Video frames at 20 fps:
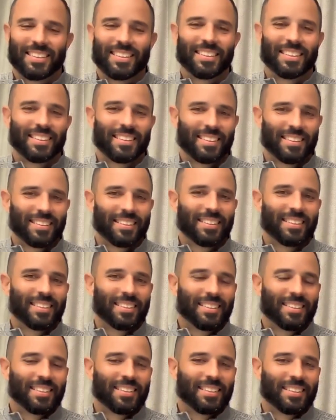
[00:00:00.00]

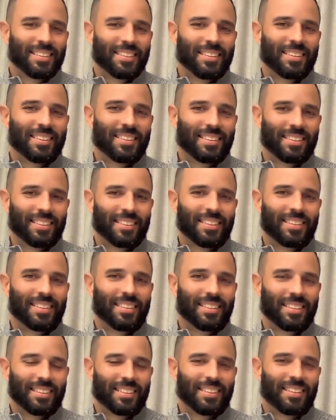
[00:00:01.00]

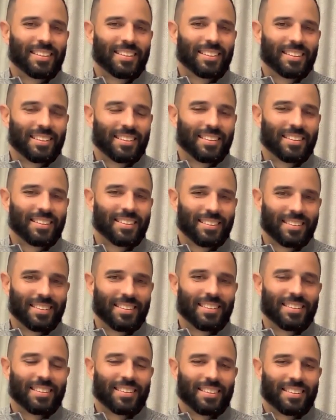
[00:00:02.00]

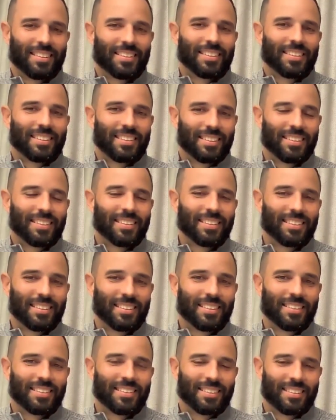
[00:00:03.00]

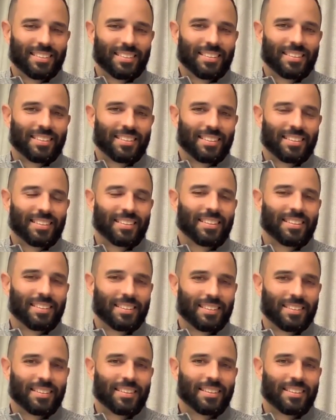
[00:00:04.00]

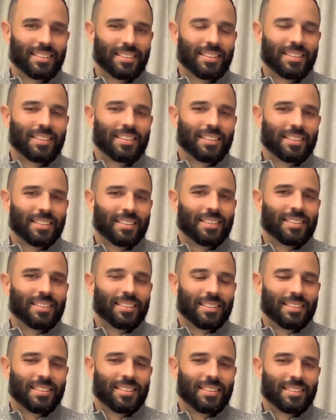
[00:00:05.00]

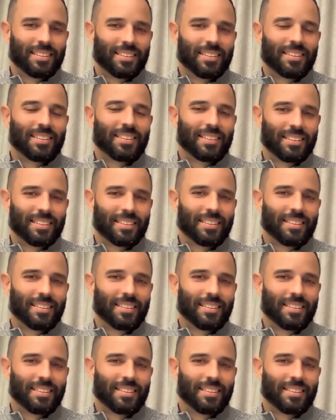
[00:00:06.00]
[no speech]